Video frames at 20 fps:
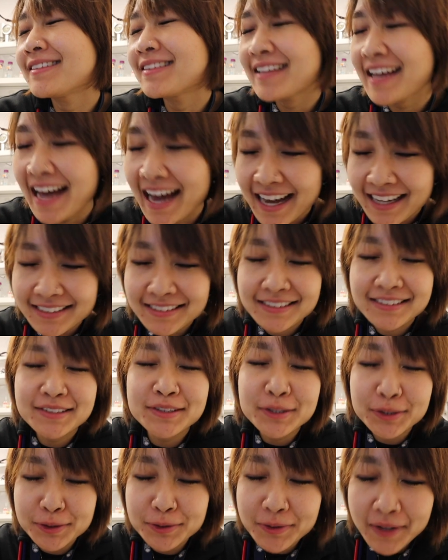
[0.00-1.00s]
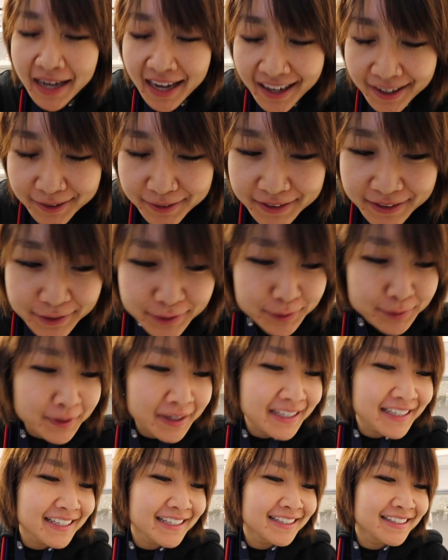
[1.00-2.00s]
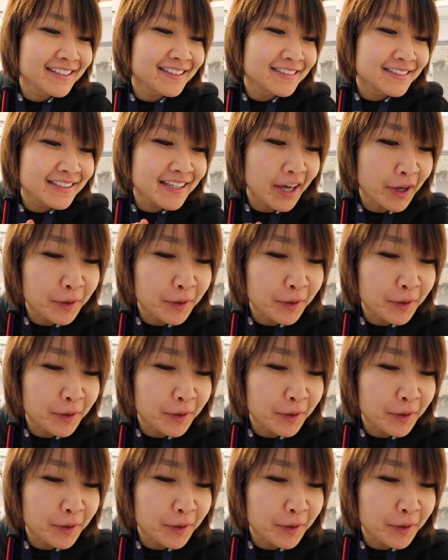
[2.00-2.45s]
last 2 hours running this